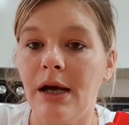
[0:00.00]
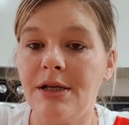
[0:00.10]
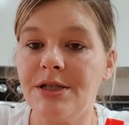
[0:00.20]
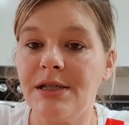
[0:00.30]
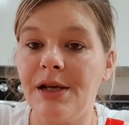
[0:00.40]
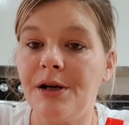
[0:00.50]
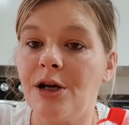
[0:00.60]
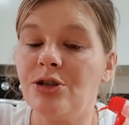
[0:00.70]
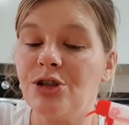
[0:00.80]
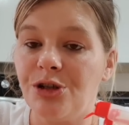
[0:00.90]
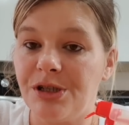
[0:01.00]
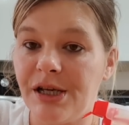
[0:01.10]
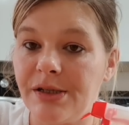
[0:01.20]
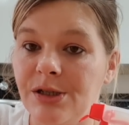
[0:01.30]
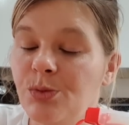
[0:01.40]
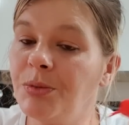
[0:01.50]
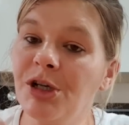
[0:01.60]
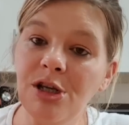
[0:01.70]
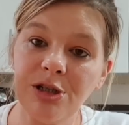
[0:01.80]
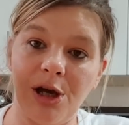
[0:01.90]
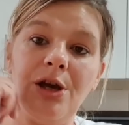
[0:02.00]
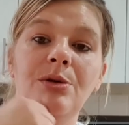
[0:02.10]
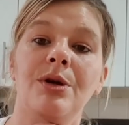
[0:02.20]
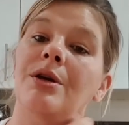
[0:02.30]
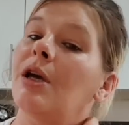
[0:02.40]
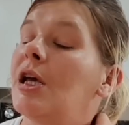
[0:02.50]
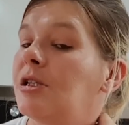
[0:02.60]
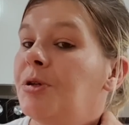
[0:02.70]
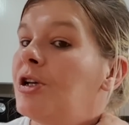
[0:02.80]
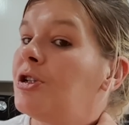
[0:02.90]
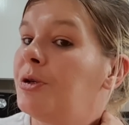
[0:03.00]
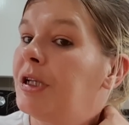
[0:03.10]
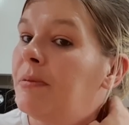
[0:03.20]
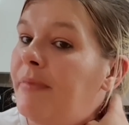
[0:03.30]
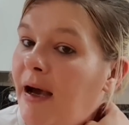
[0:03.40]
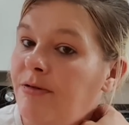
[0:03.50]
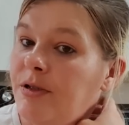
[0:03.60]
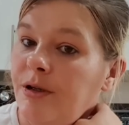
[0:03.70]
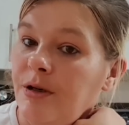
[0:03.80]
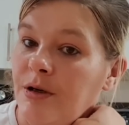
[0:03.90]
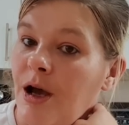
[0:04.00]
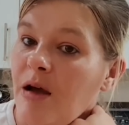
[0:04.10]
As you seen, I just used this. So what I'm going to do is I'm going to do a comparison.